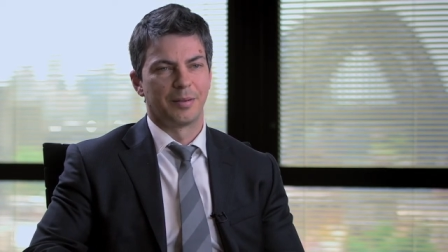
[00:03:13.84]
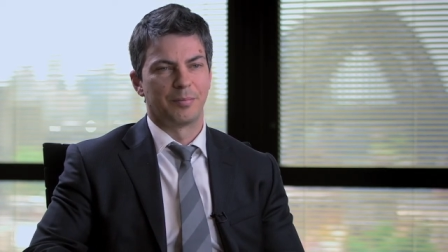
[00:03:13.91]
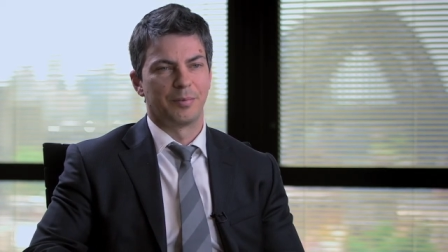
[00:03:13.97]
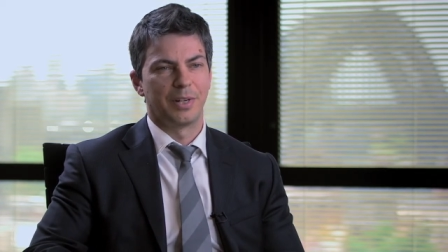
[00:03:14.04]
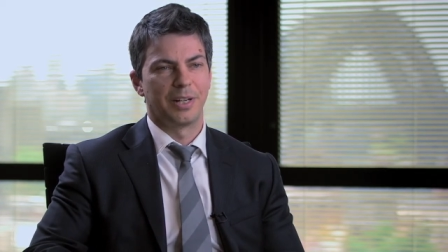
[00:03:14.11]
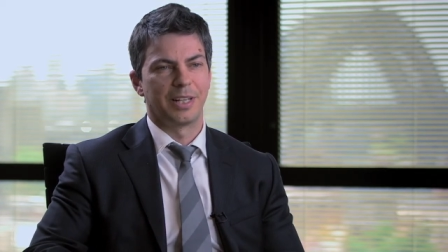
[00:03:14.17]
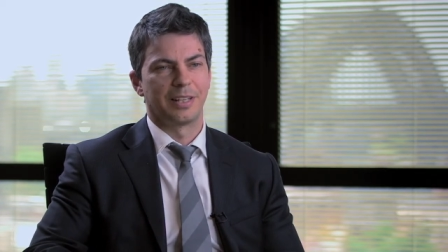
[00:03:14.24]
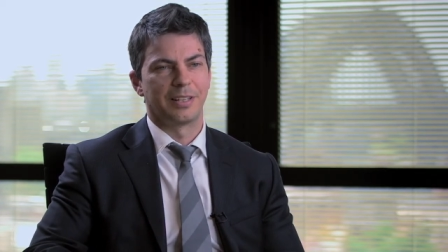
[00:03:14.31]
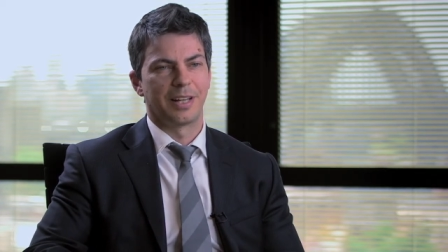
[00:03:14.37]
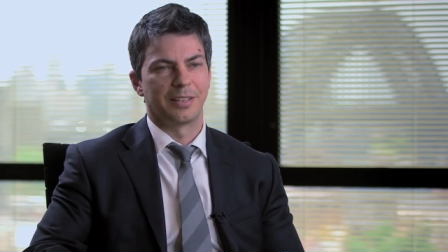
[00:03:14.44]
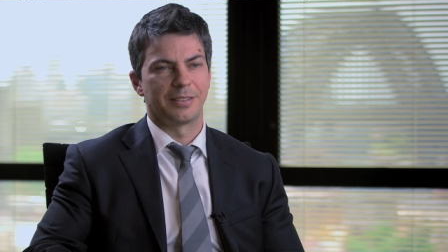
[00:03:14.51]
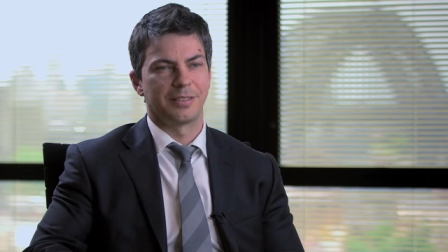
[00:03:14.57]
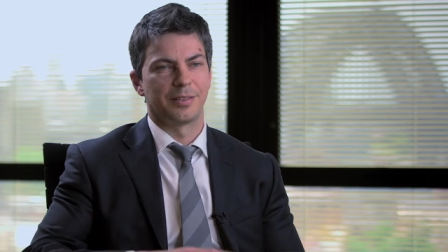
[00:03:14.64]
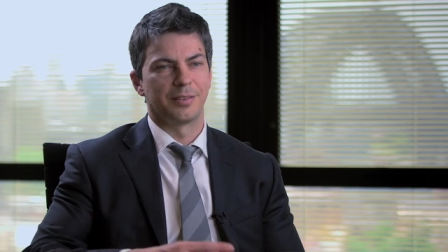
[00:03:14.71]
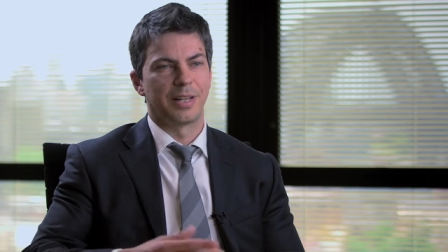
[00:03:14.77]
really
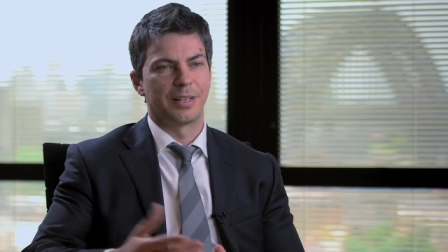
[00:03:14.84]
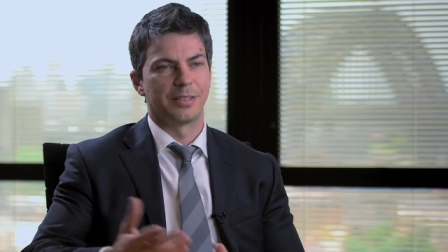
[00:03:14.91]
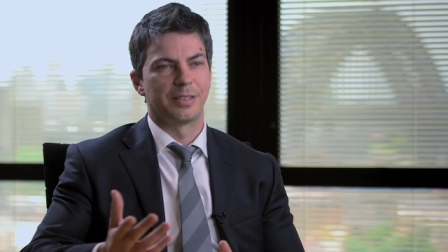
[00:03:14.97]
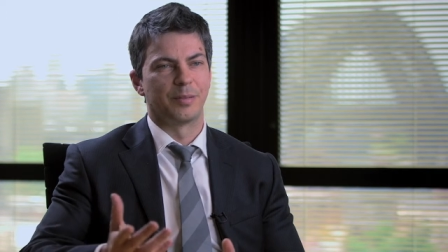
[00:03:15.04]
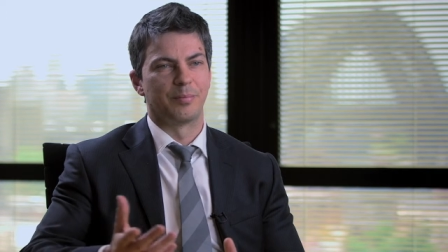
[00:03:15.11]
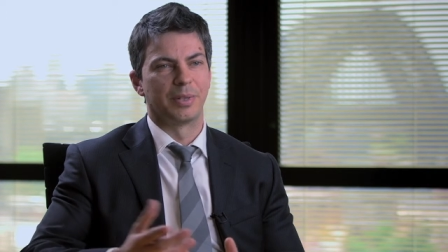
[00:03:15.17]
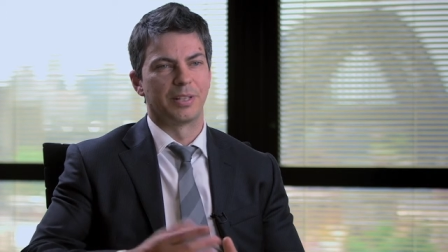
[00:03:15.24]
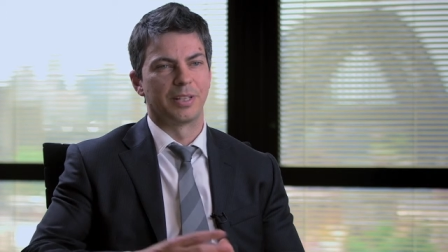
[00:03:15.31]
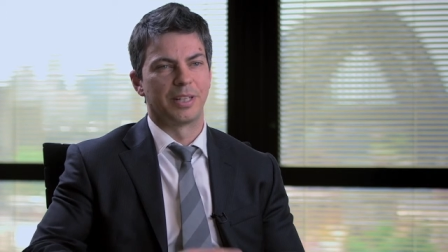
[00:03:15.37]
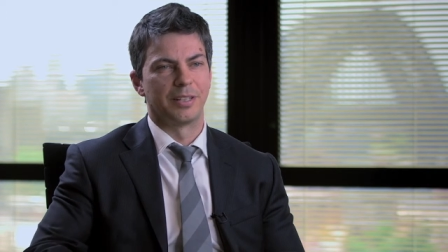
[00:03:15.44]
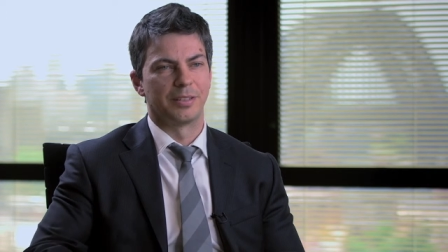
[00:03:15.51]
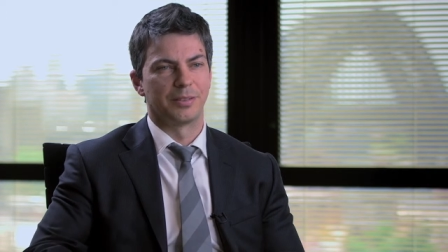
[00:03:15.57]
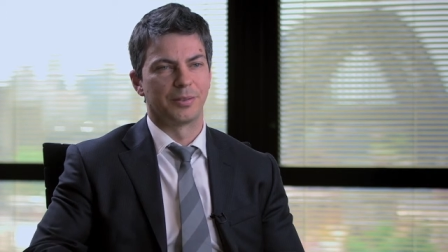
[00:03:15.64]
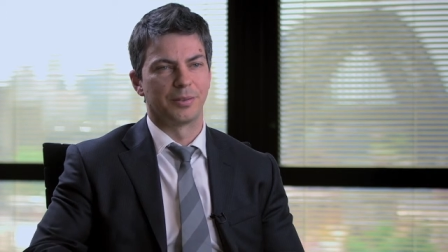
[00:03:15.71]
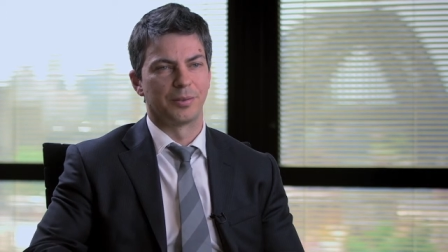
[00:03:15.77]
that still has the
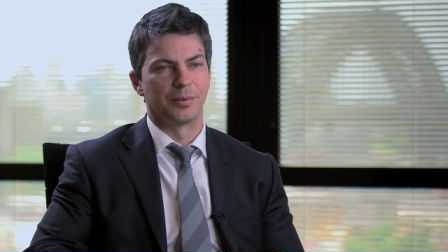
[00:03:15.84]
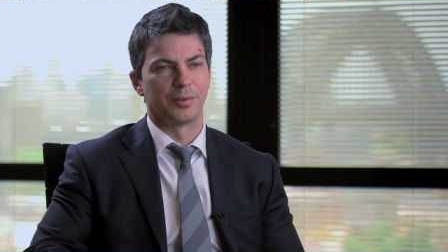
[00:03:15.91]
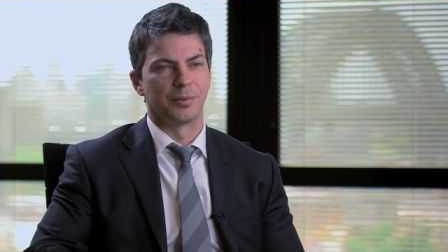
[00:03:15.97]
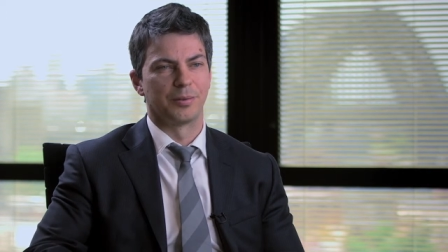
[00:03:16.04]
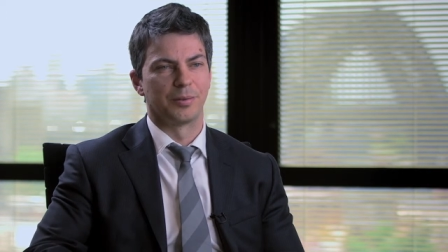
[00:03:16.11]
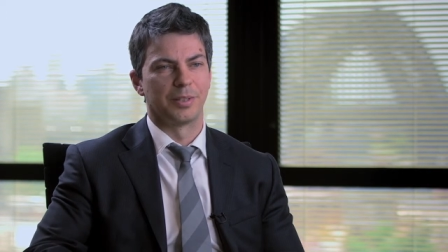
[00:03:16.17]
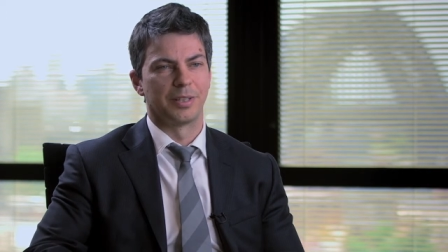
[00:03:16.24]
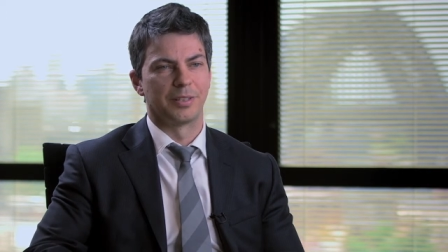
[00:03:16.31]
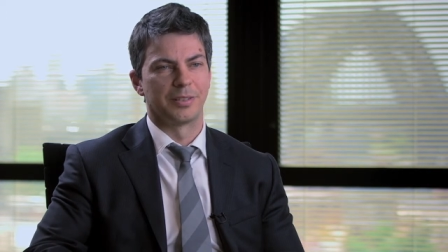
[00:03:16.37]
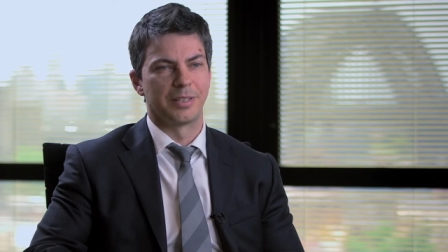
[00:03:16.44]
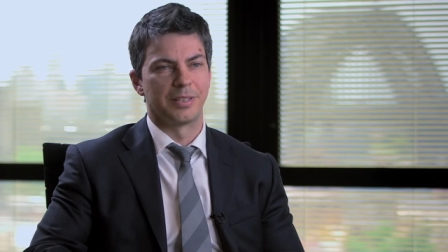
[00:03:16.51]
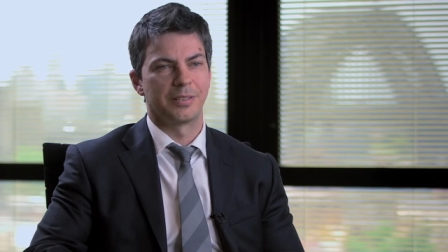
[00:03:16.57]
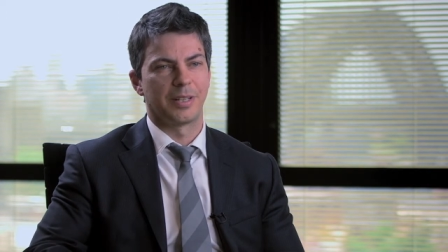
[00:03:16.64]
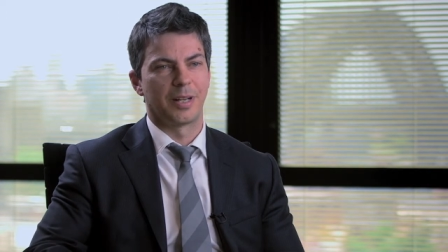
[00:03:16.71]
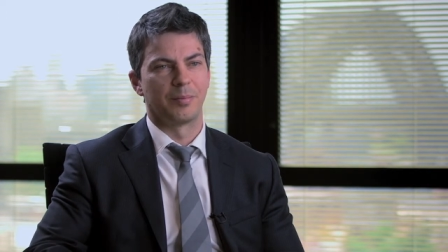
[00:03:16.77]
ability to
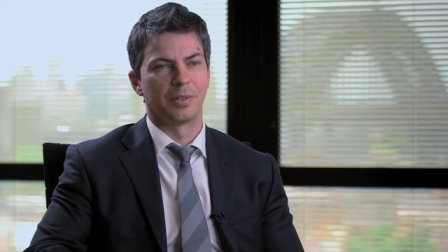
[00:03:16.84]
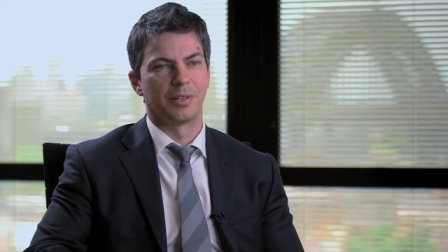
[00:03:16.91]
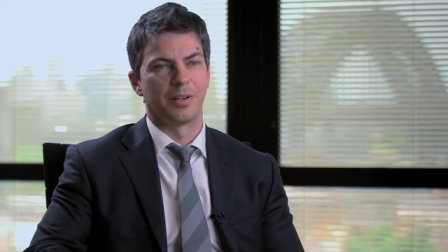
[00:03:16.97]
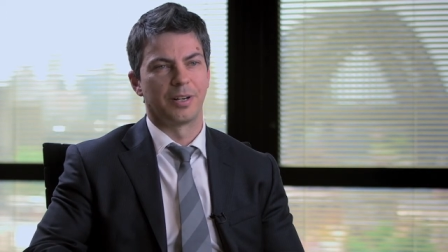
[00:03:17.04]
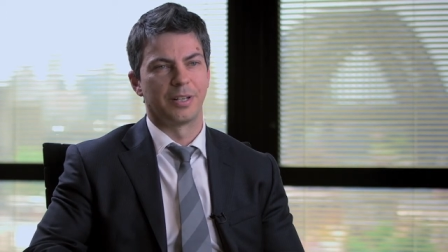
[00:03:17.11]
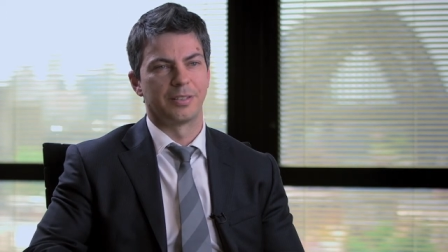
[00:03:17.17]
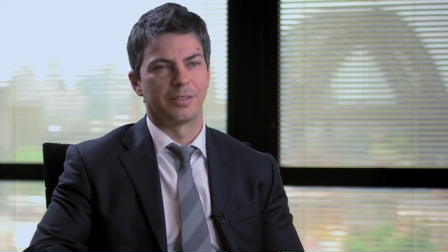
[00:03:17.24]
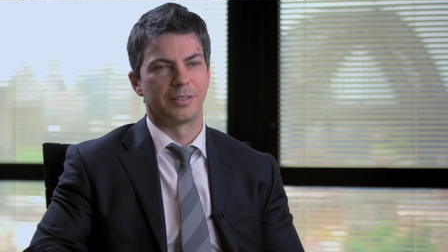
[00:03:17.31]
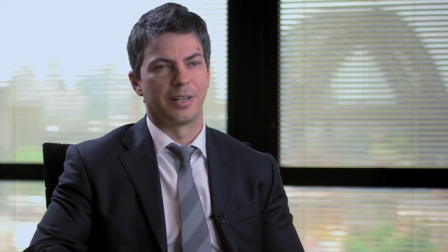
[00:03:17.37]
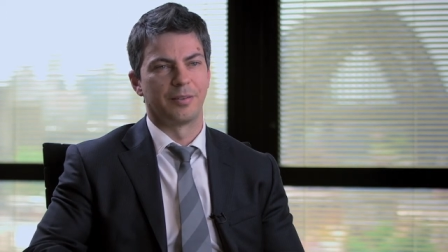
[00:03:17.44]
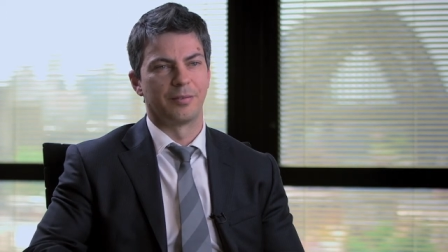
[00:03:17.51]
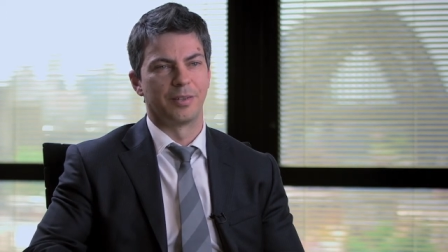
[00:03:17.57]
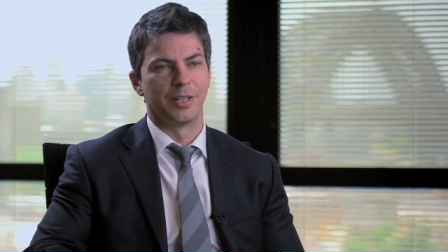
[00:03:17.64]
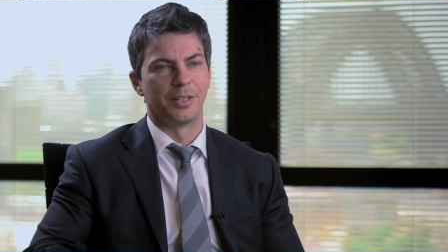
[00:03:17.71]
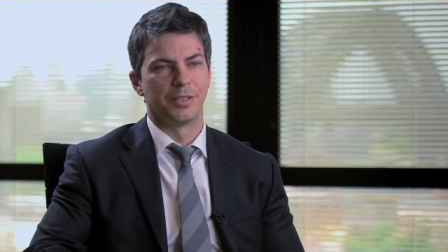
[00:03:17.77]
destabilise
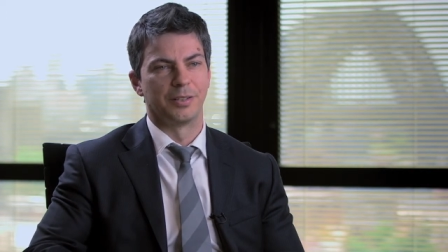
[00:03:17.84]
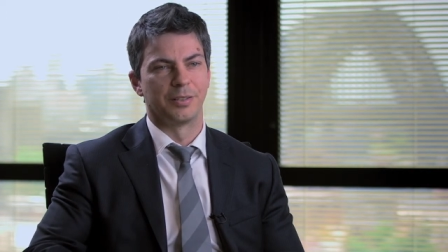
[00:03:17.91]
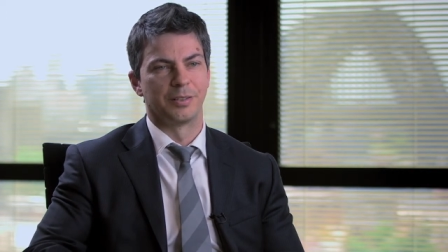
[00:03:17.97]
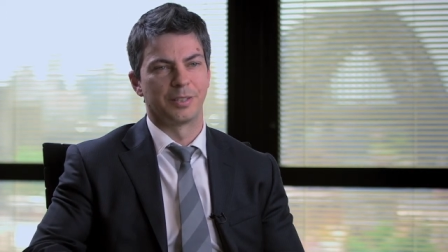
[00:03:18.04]
that region,